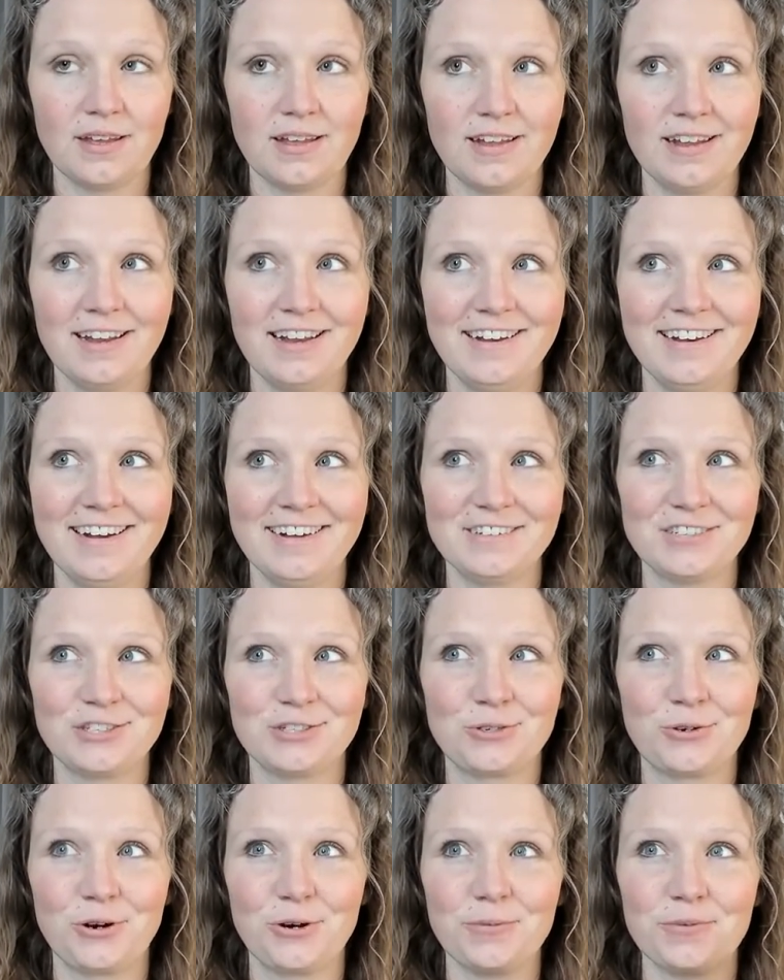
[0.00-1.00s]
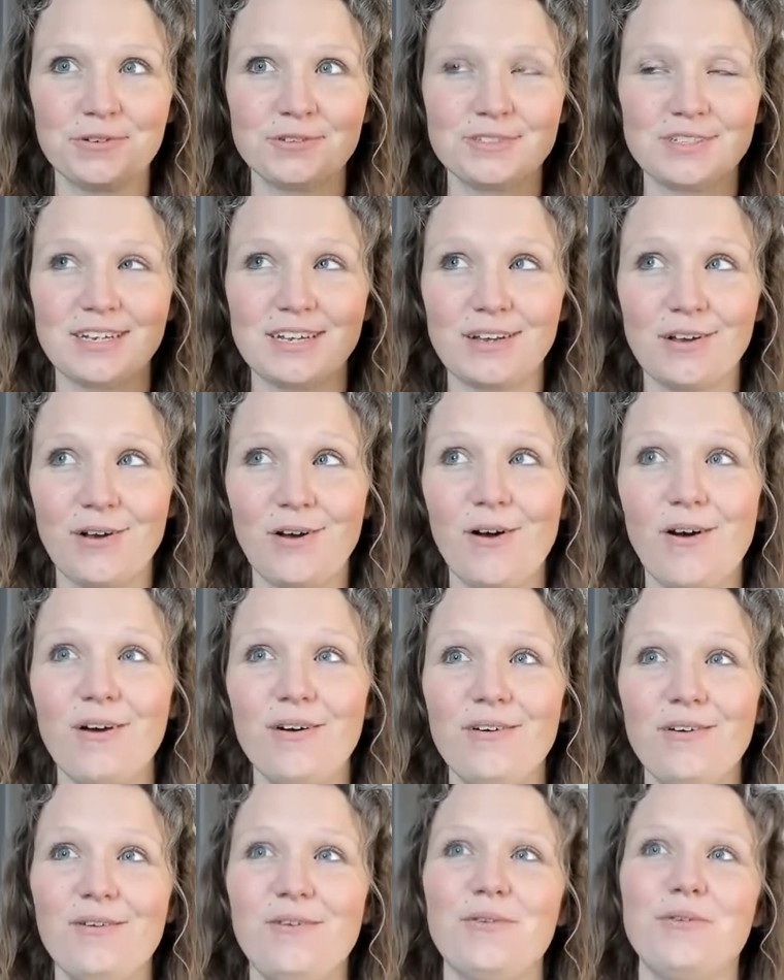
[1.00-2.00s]
And now Scorpio's like,
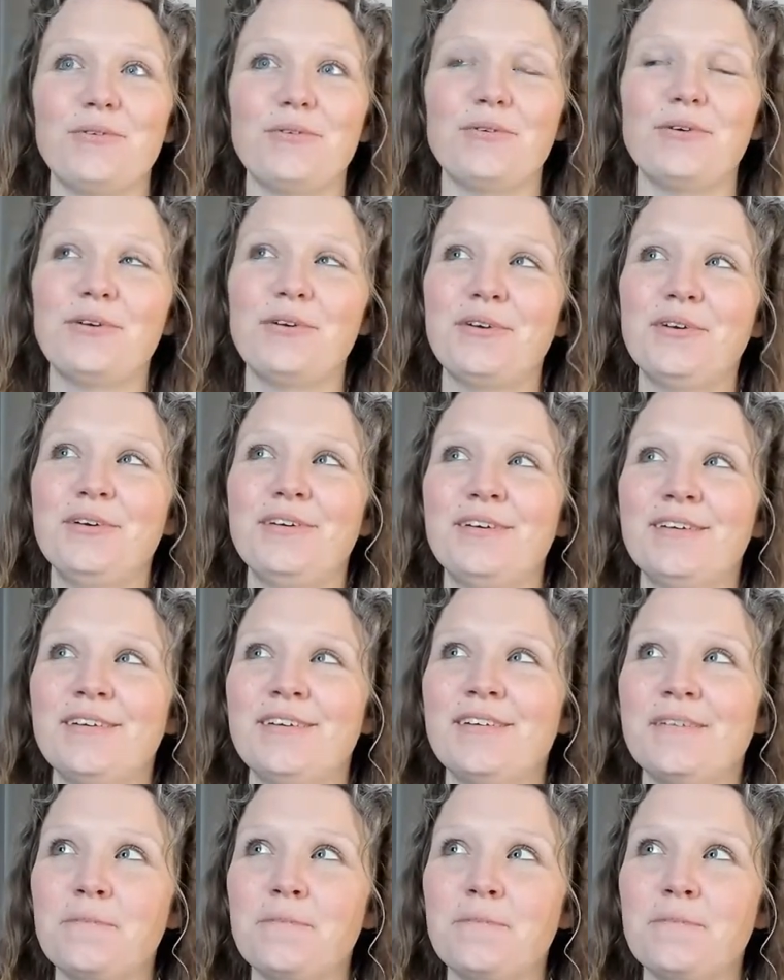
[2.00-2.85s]
oh,